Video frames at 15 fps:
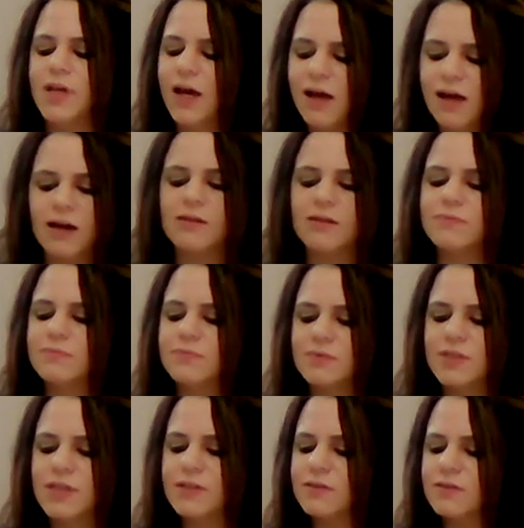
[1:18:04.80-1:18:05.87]
yeah,
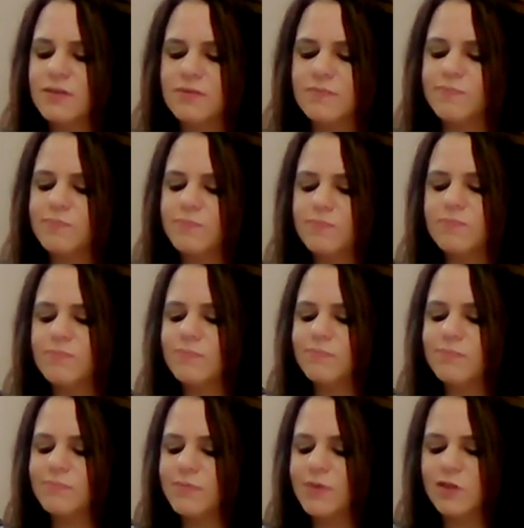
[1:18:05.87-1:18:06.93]
that's
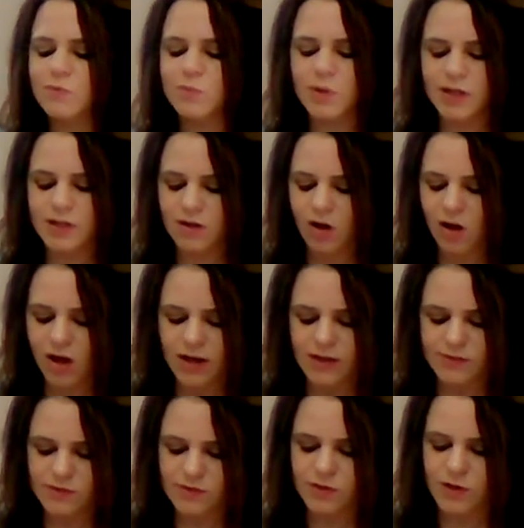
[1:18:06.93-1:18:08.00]
what I got.
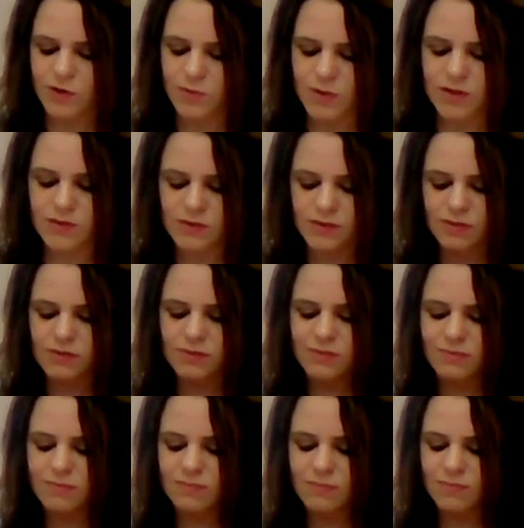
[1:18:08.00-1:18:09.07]
And so it's
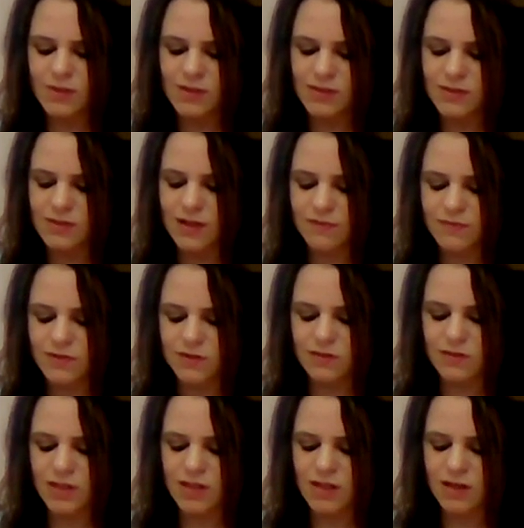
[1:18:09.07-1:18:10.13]

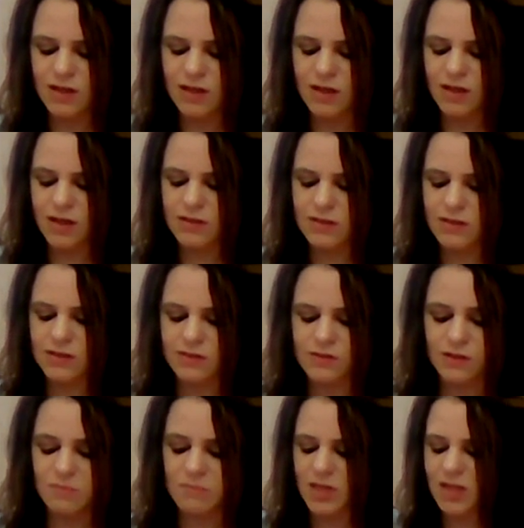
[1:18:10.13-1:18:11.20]
definitely
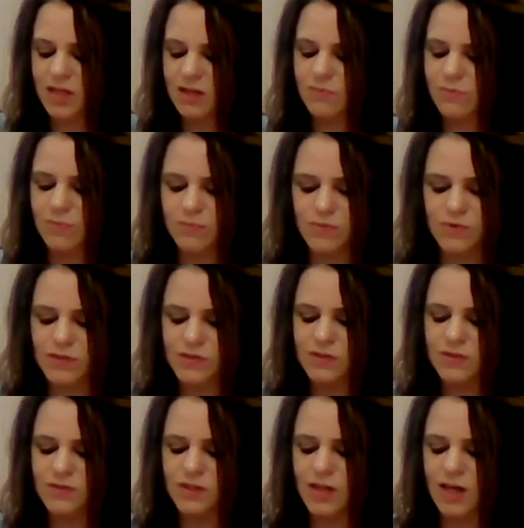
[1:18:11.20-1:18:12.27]
to me, this
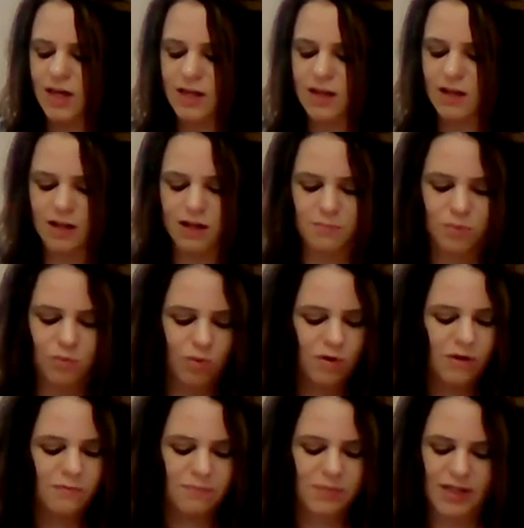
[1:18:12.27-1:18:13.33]
is an
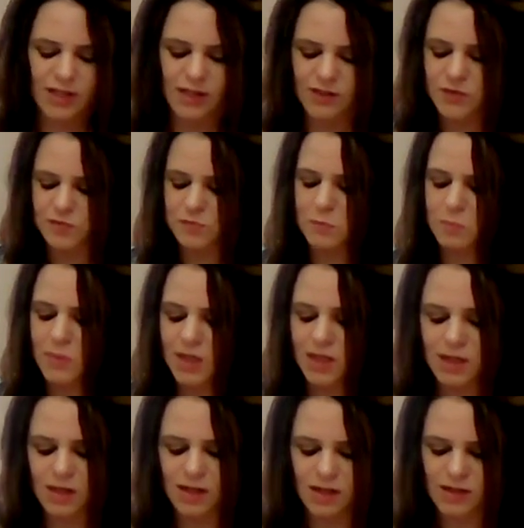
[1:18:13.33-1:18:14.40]
important piece for
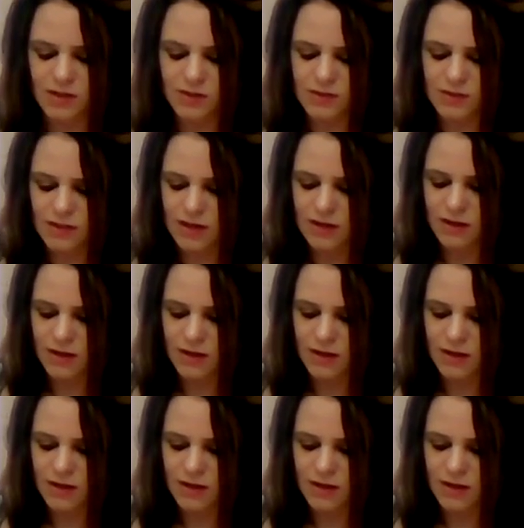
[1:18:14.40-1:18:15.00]
me. And it's